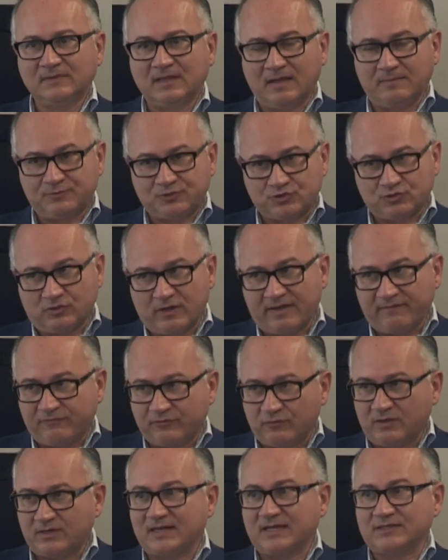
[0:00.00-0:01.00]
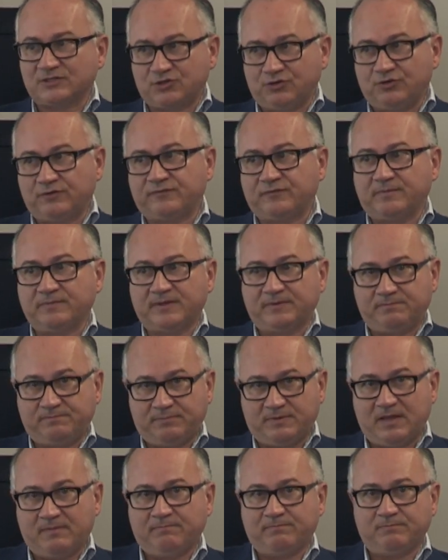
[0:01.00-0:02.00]
I'm sure everyone has heard from the
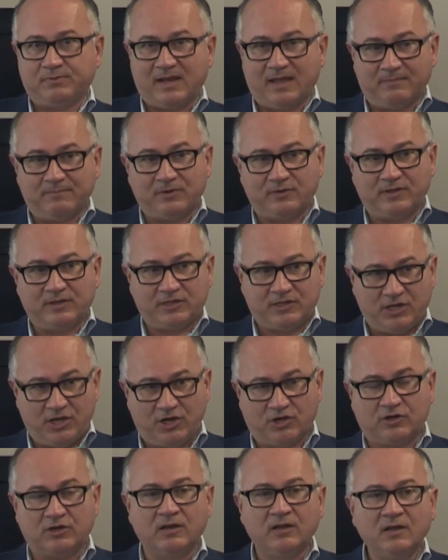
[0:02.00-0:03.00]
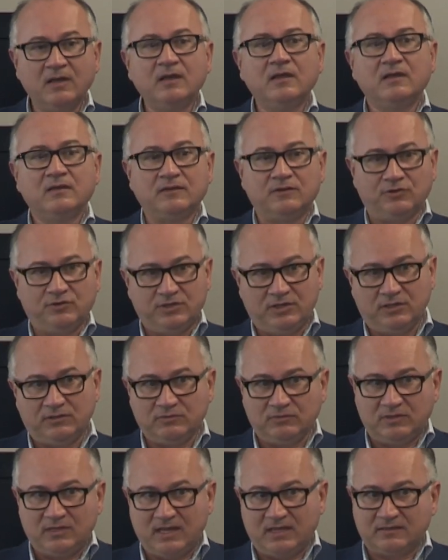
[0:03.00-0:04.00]
primary care you need
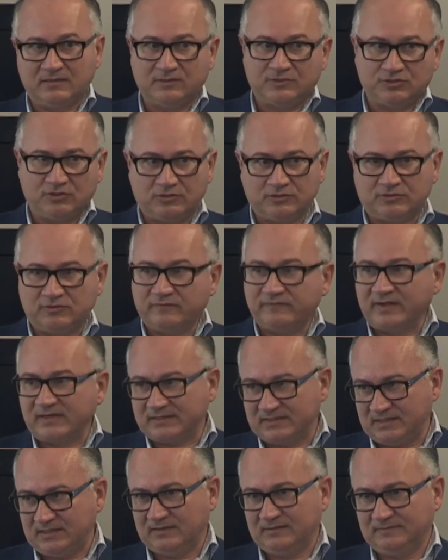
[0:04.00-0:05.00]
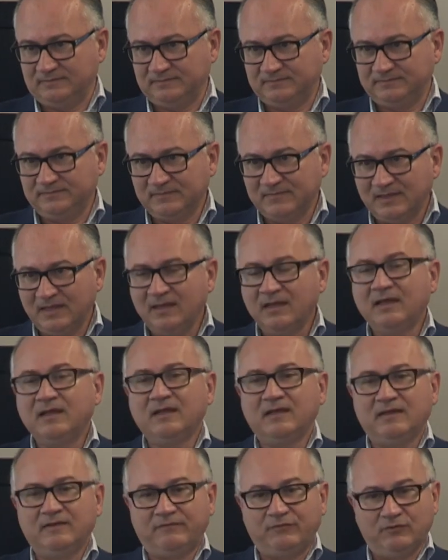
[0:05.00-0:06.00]
to get the zoster vaccine.
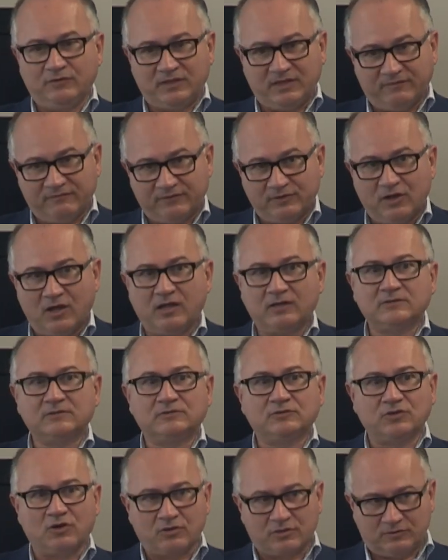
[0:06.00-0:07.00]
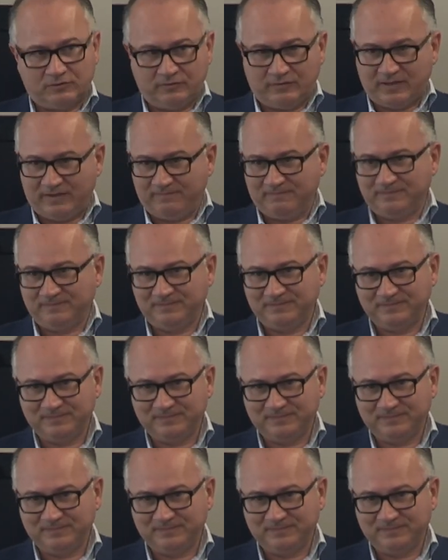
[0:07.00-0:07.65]
If you have not, talk to them.